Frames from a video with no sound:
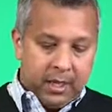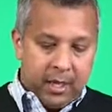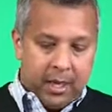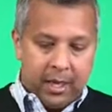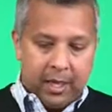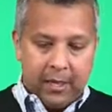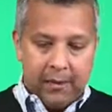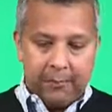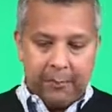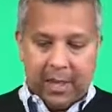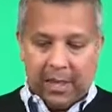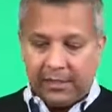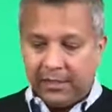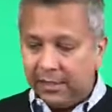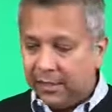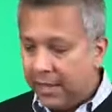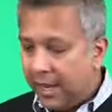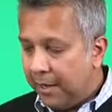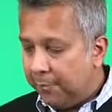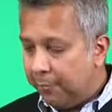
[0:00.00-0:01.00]
I
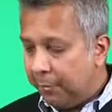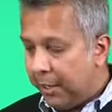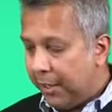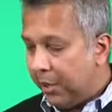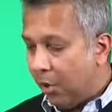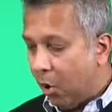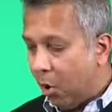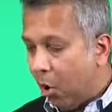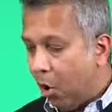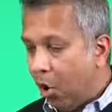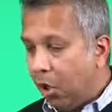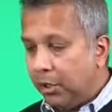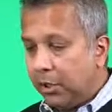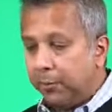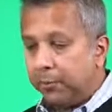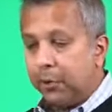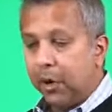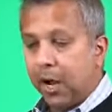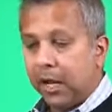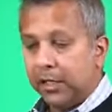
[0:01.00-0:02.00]
did not bring
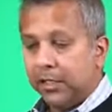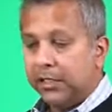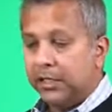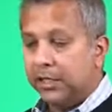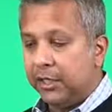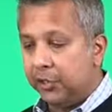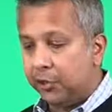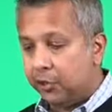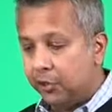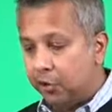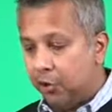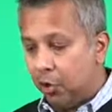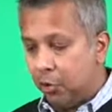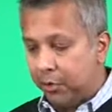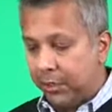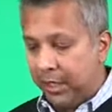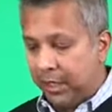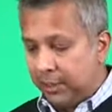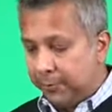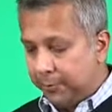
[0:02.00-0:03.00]
all the products here to
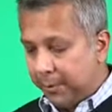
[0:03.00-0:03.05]
showcase,